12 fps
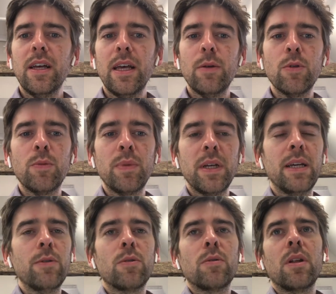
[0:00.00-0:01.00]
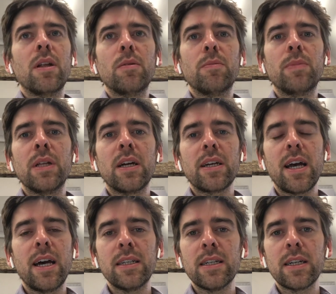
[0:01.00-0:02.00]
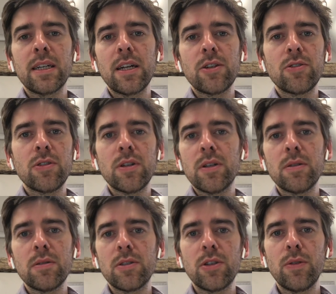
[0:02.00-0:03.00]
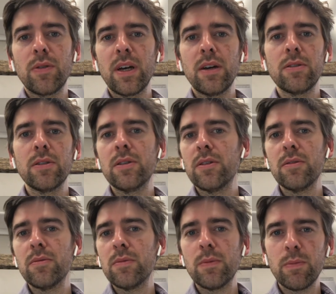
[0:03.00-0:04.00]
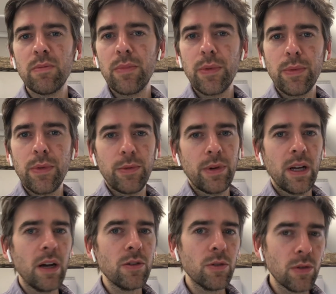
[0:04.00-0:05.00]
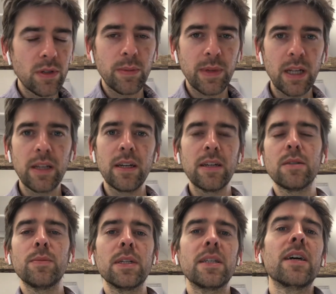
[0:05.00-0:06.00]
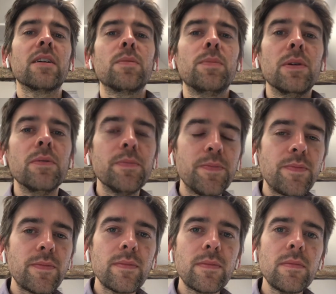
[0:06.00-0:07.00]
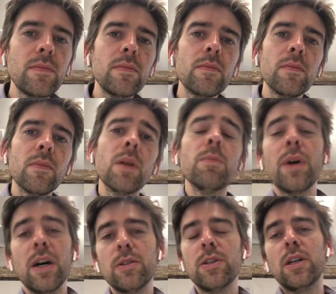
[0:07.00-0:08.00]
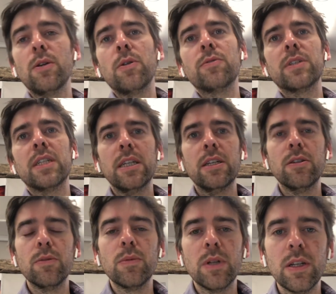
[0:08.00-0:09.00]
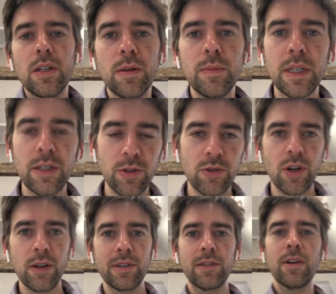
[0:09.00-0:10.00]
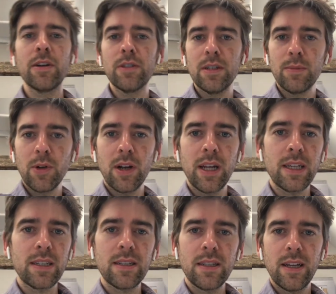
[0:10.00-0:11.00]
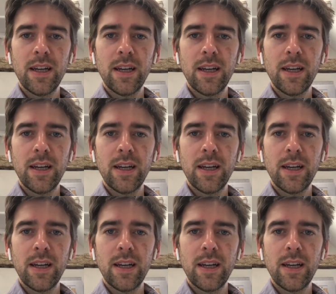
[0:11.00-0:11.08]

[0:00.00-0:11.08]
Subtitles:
it would be like adding an extra 2,300 or something like that to my tax bill. But obviously, it means you're driving around in a Model X